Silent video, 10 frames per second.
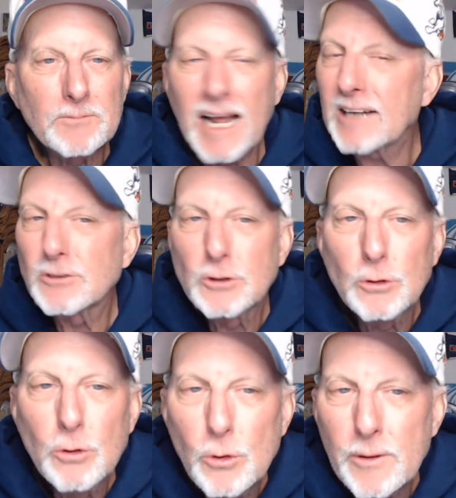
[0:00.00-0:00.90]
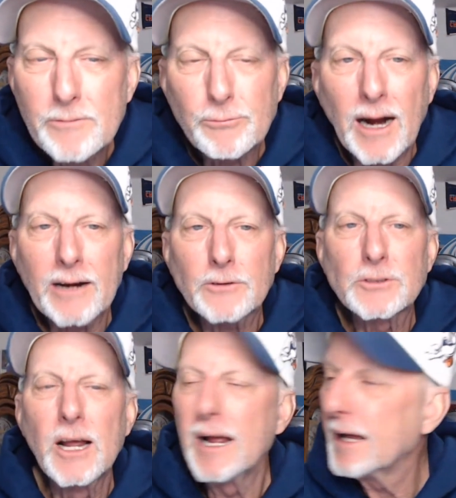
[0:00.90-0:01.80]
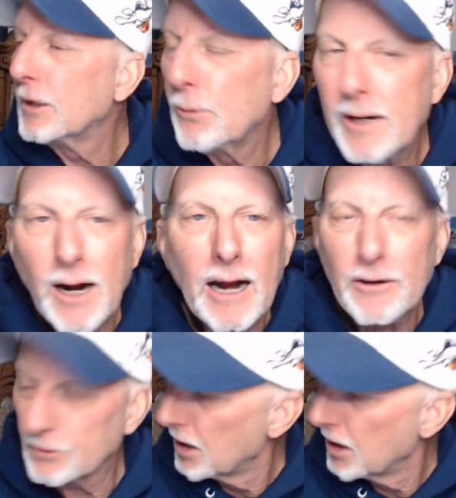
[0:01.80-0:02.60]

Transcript: as to who he fires and who he hires.